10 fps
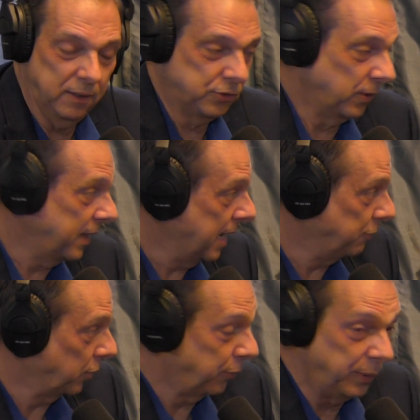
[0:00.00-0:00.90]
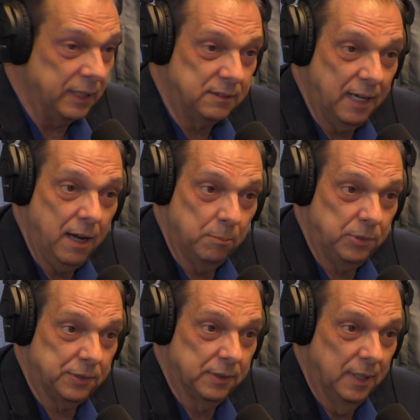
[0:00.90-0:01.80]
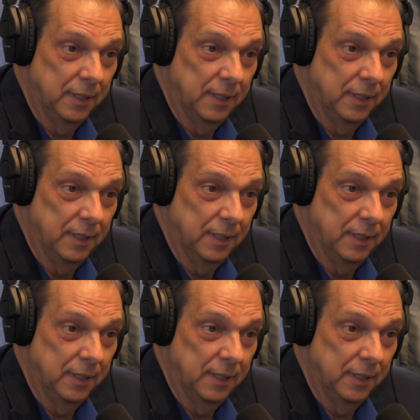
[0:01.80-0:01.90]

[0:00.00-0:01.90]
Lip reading: And so then after 3 attempts,